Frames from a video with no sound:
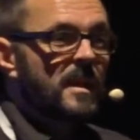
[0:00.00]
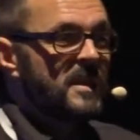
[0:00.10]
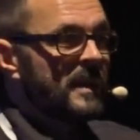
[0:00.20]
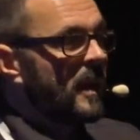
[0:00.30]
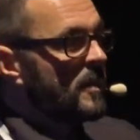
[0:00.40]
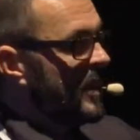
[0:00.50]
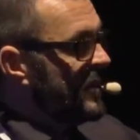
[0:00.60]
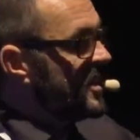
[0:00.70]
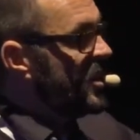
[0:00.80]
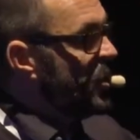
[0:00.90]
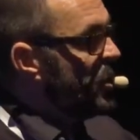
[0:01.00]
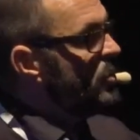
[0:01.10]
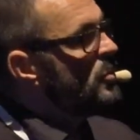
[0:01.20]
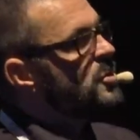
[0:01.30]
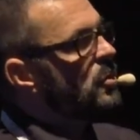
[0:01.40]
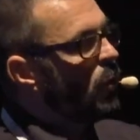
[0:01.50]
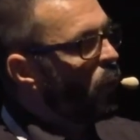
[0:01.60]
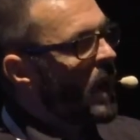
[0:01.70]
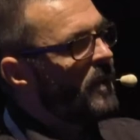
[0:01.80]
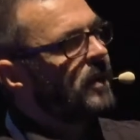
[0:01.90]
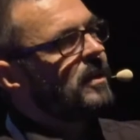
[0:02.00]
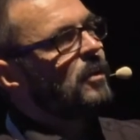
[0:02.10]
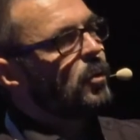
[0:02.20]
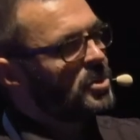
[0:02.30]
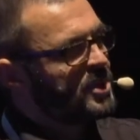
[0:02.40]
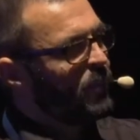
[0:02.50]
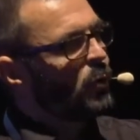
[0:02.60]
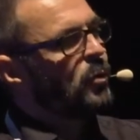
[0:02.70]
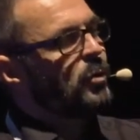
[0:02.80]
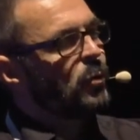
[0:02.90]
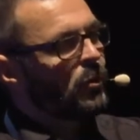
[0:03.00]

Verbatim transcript: I mean like BBC News or weather or sport